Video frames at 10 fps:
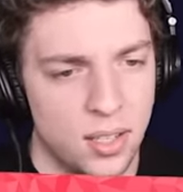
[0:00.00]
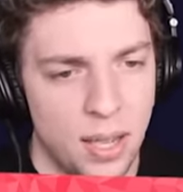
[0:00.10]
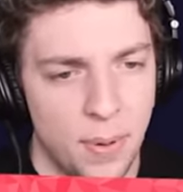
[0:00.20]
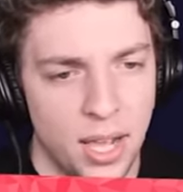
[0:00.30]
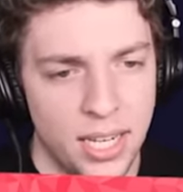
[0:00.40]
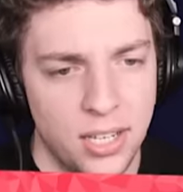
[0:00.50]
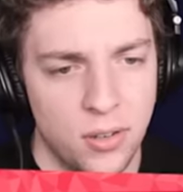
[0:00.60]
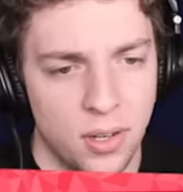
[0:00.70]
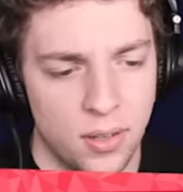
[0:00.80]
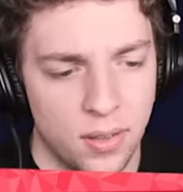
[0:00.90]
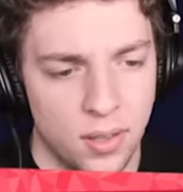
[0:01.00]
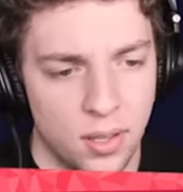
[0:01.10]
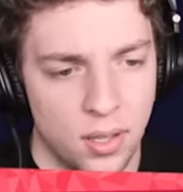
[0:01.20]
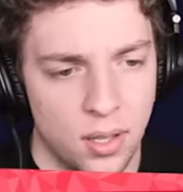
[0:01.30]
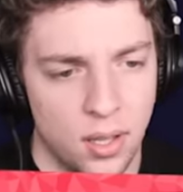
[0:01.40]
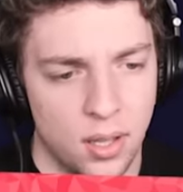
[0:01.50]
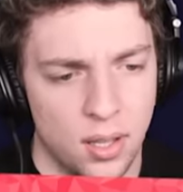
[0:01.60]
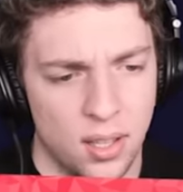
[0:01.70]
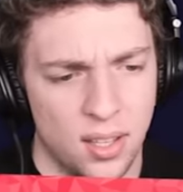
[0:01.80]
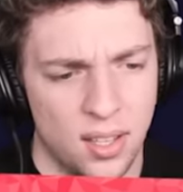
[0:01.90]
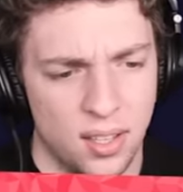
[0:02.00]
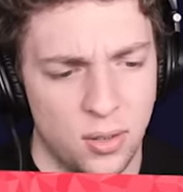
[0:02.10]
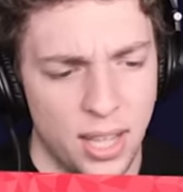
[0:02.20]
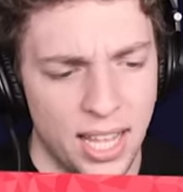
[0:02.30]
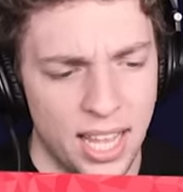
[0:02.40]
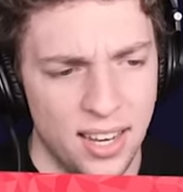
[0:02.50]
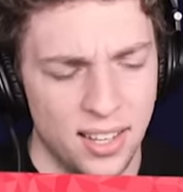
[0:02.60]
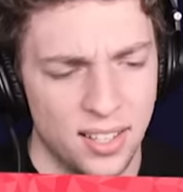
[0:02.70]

yeah, but I need you to do that again. I can't